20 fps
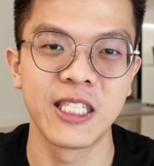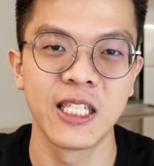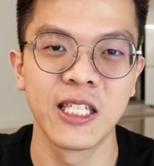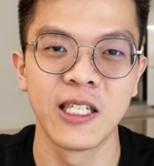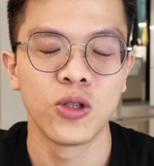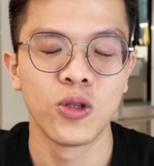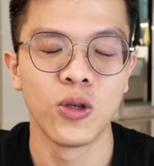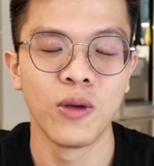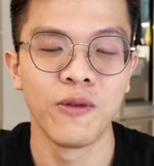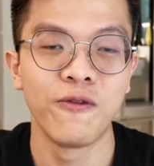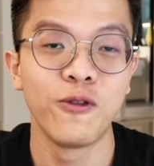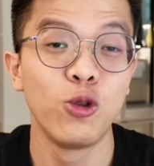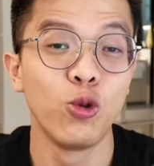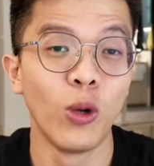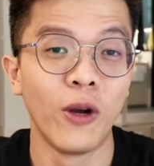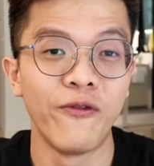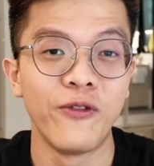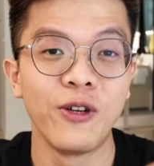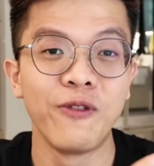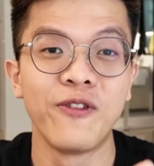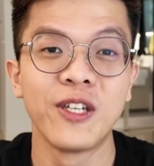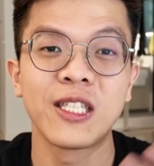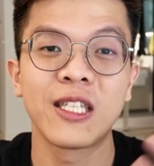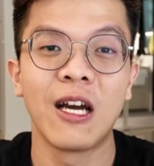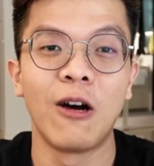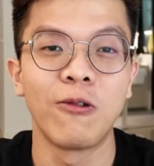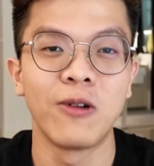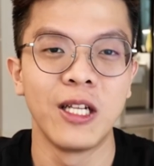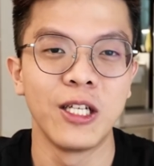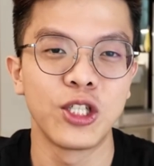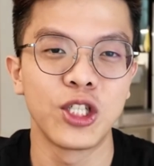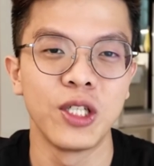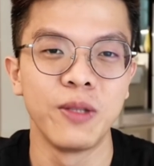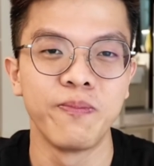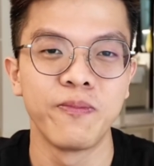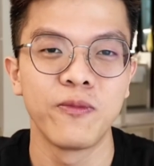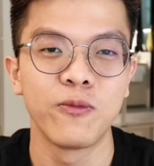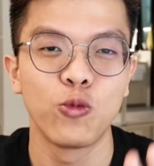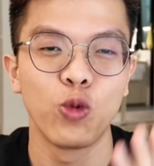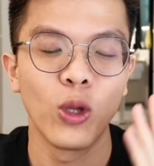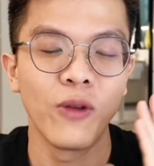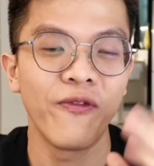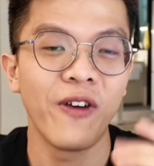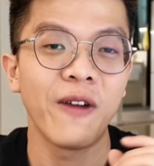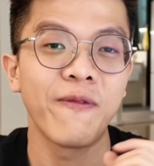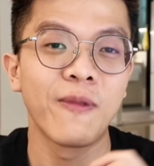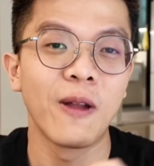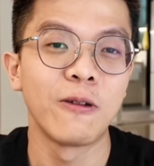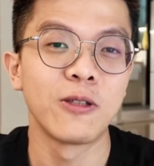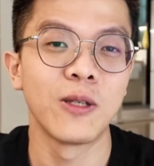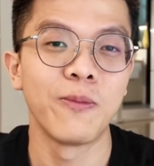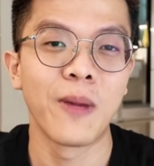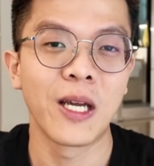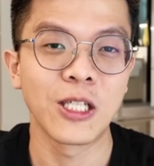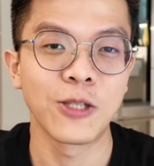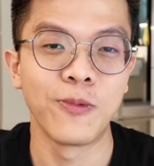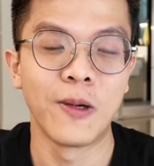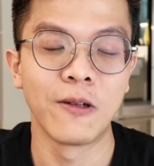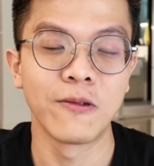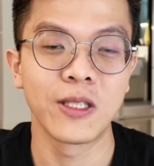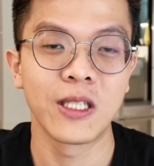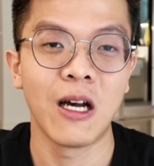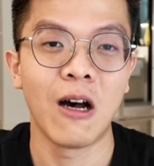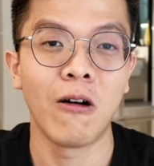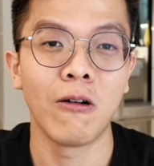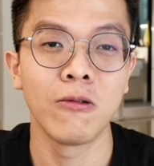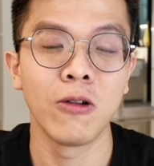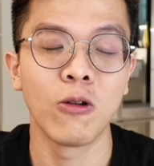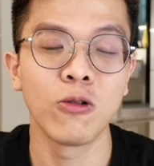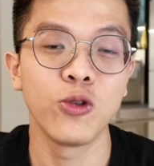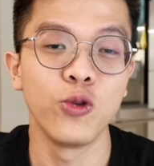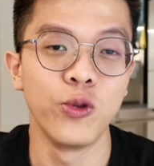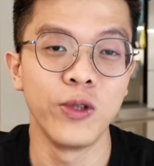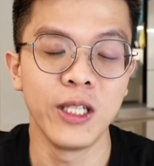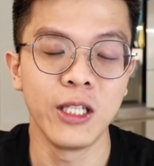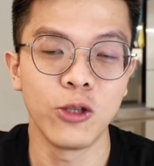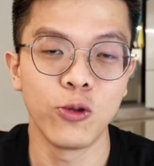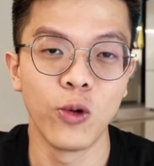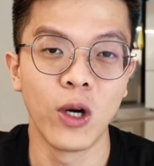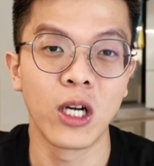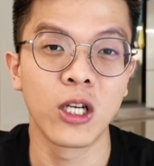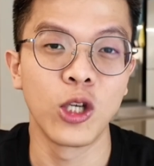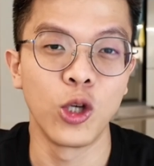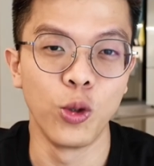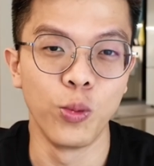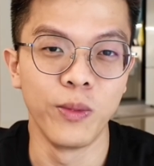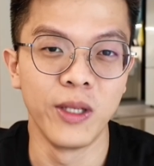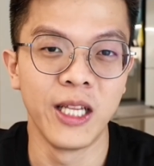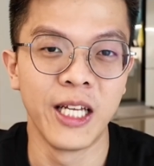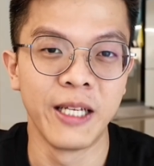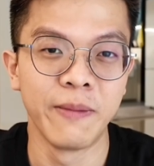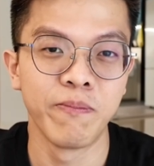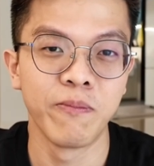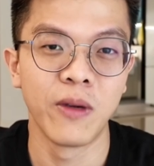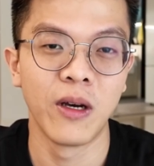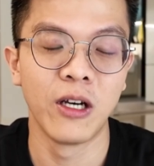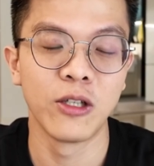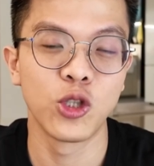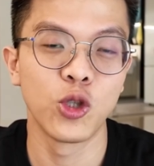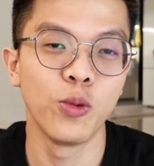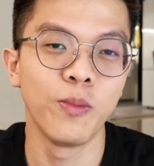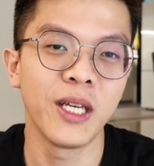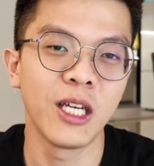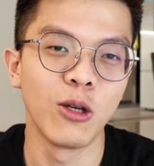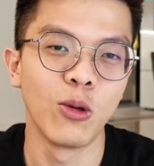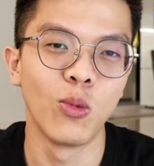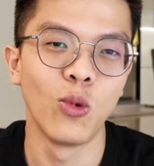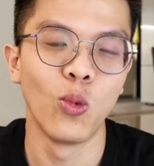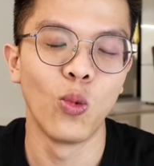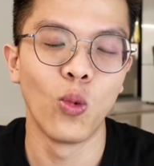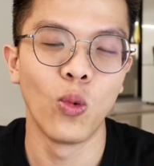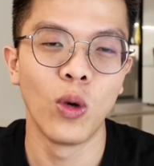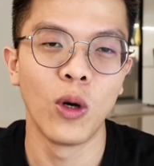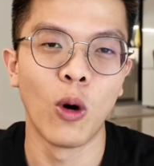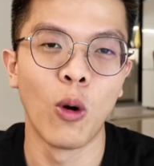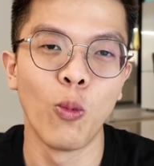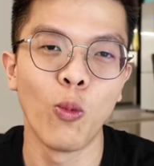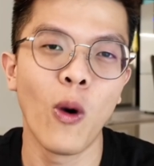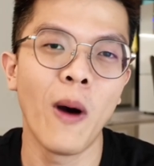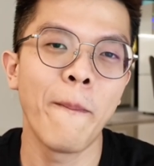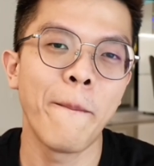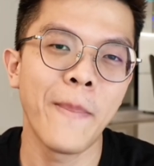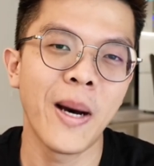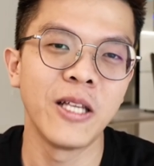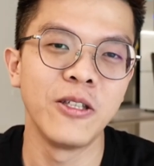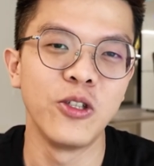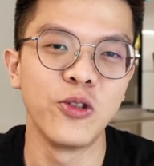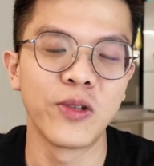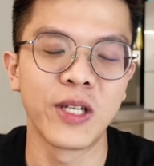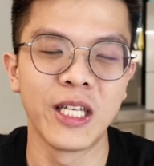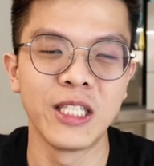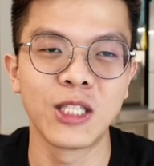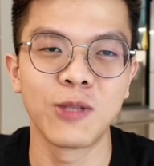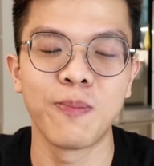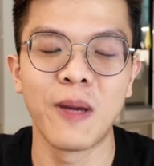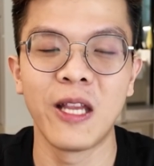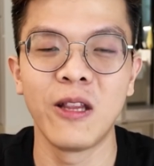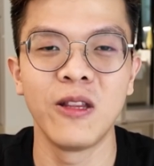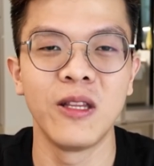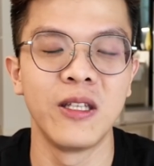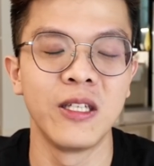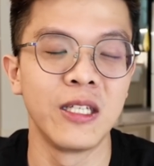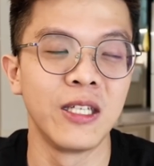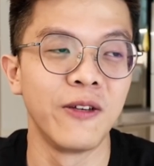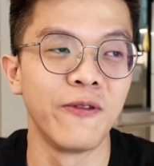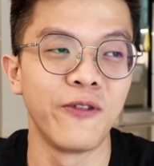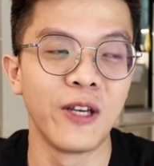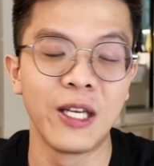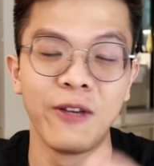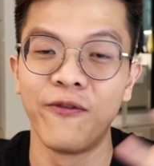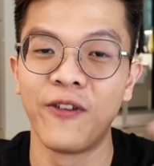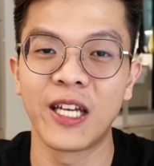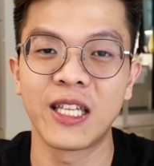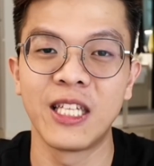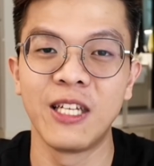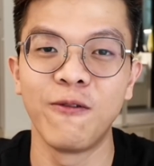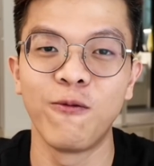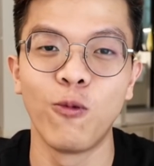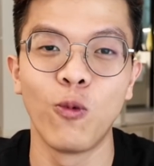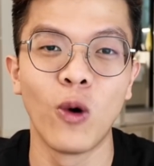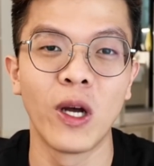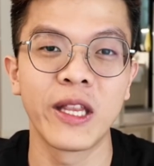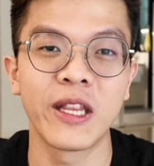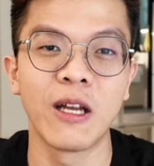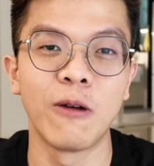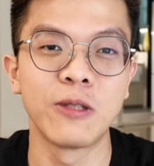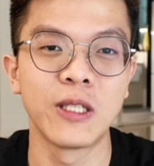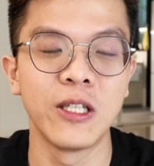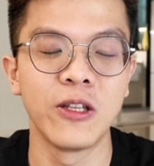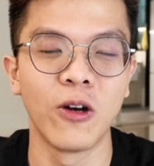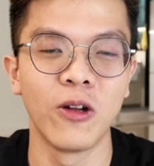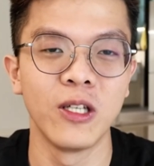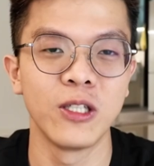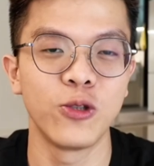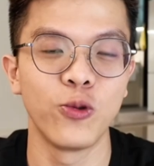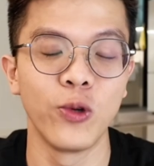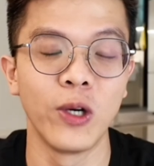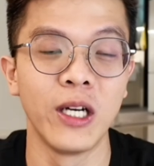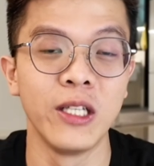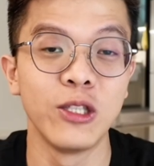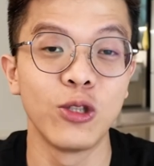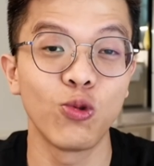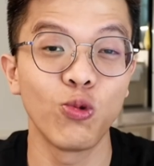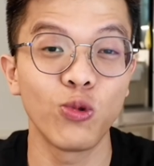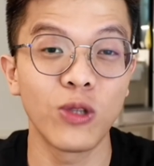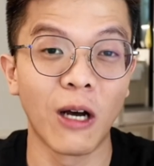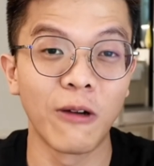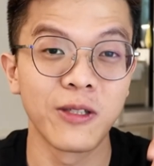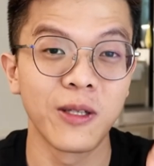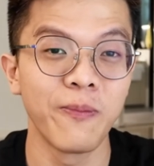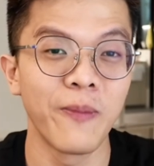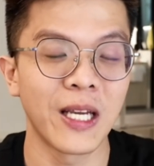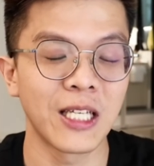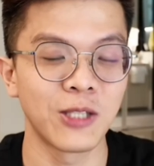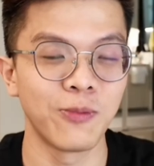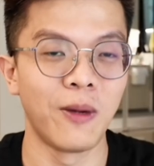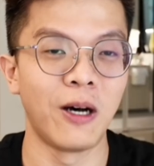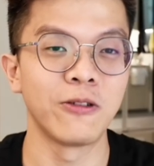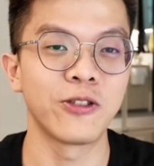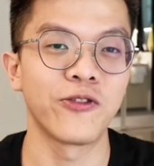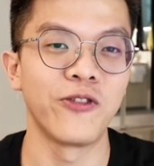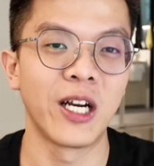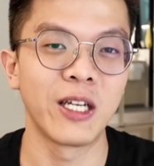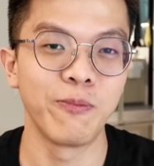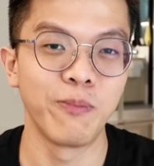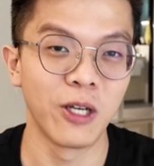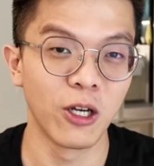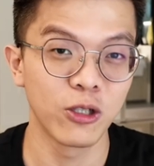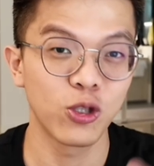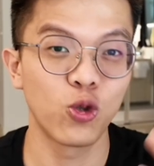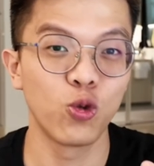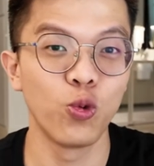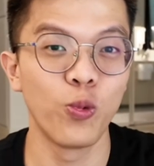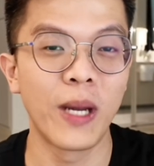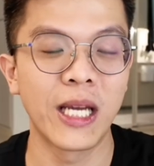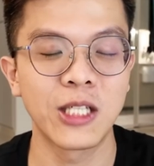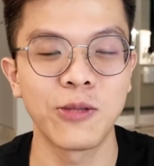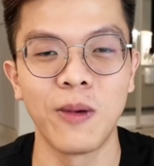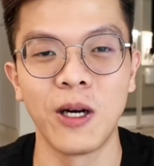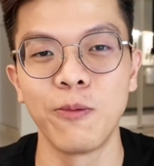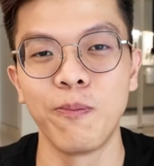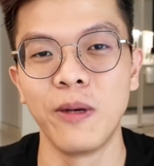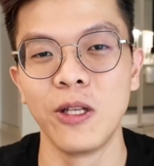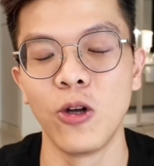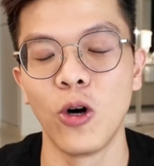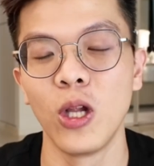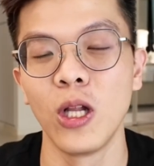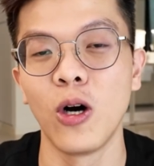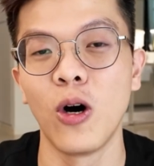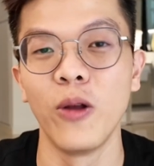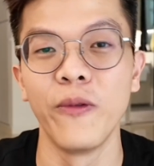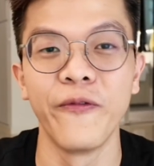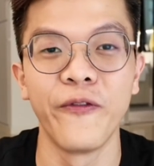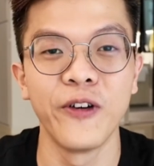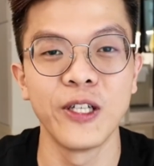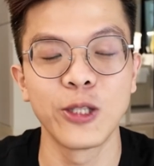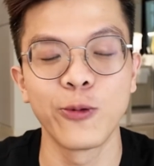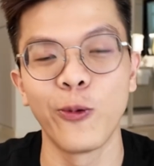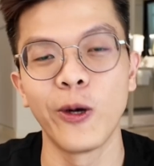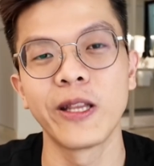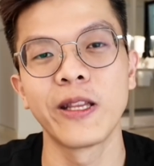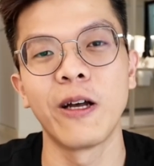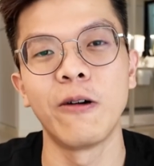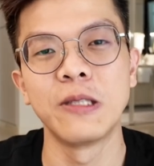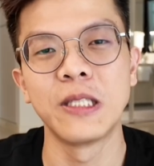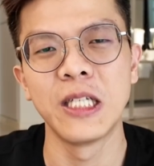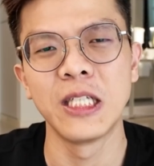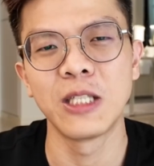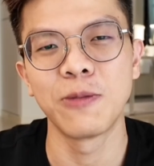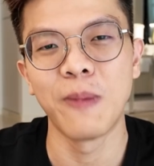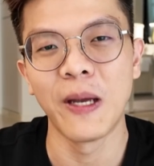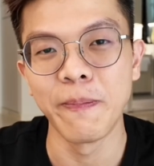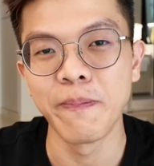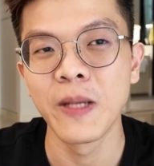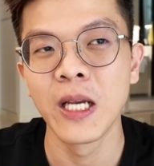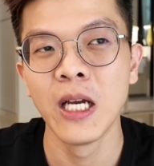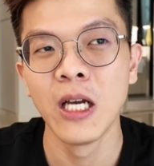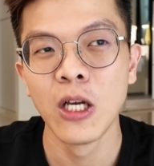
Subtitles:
So if you do a reverse calculation, 25,000 max miles, how long do you need to accumulate? Assuming on 1 month, you can spend the effective $1,000 to earn 2,000 max miles, right? Because 2 max miles per dollar on first 1,000 spent.